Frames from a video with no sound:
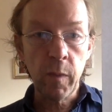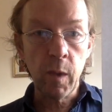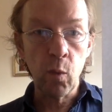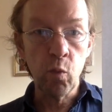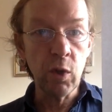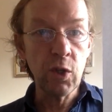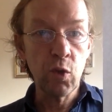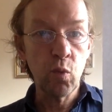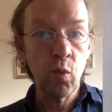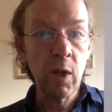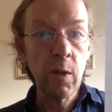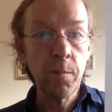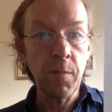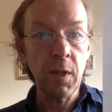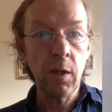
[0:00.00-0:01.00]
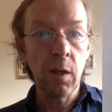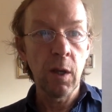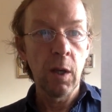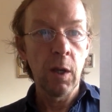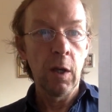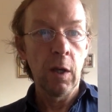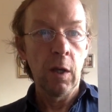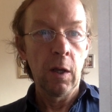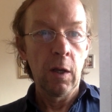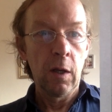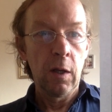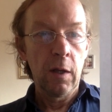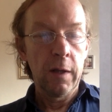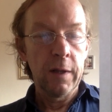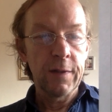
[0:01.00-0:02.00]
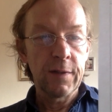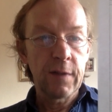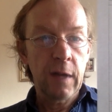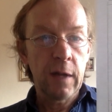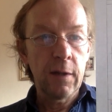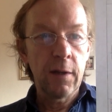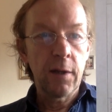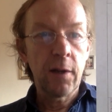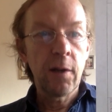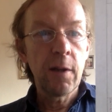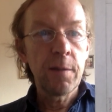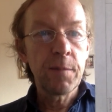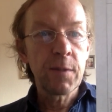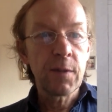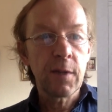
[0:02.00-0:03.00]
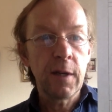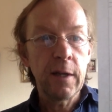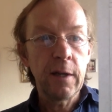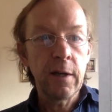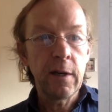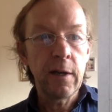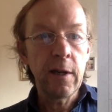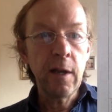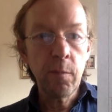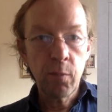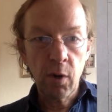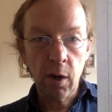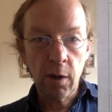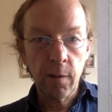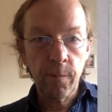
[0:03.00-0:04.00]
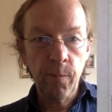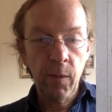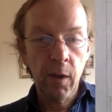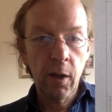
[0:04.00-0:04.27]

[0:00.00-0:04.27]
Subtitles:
which will be a sun eclipse in Libra